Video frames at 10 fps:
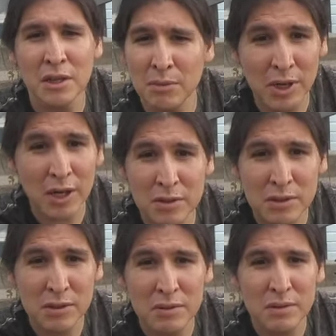
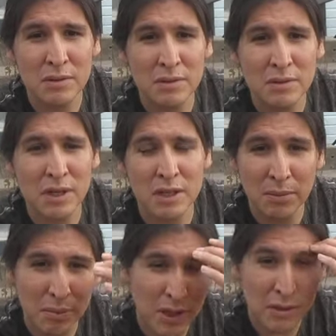brown
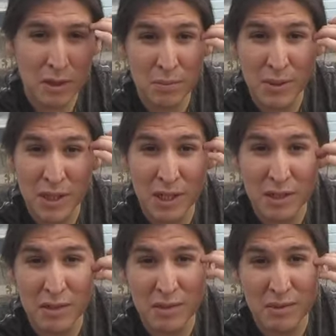
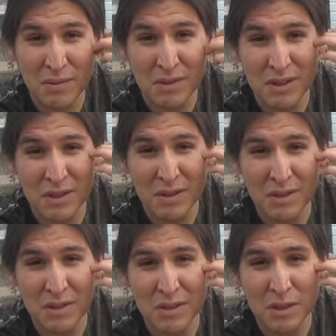speaking
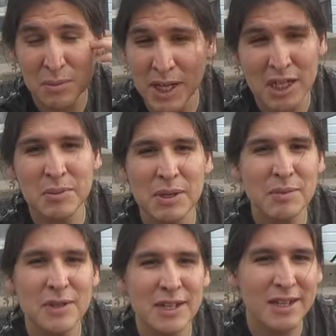Spanish
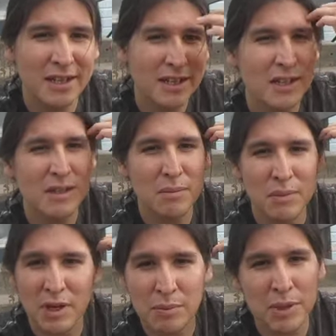people,
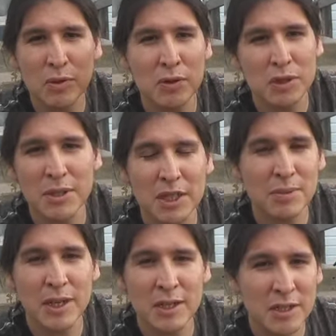brown people who speak
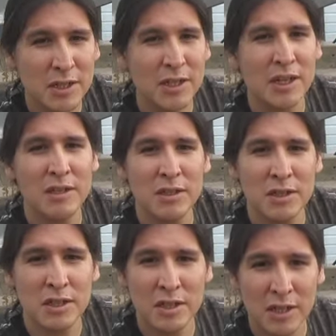Spanish. Yeah, they're
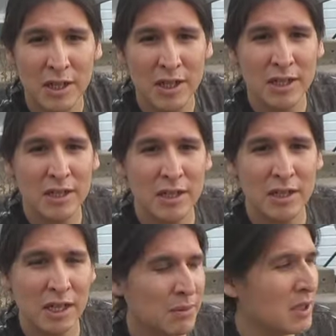just
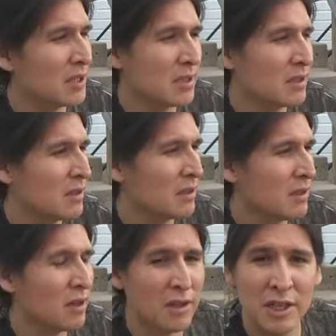claiming
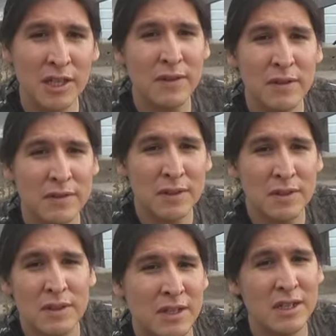all native, all
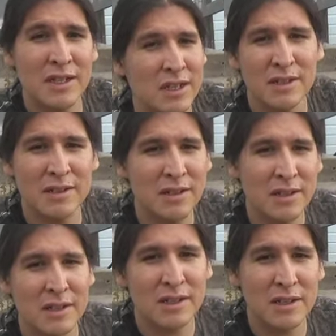uh,
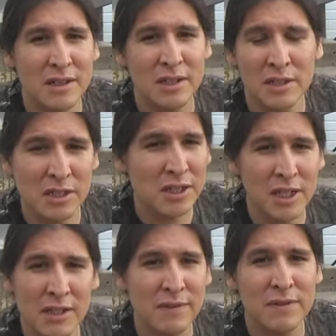just
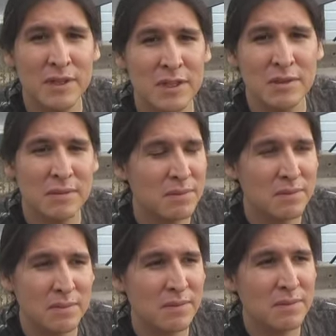native. That's
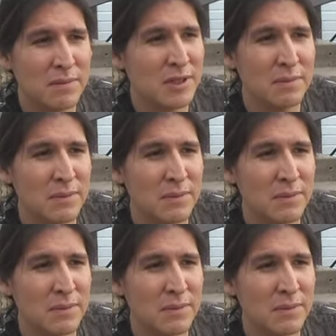pretty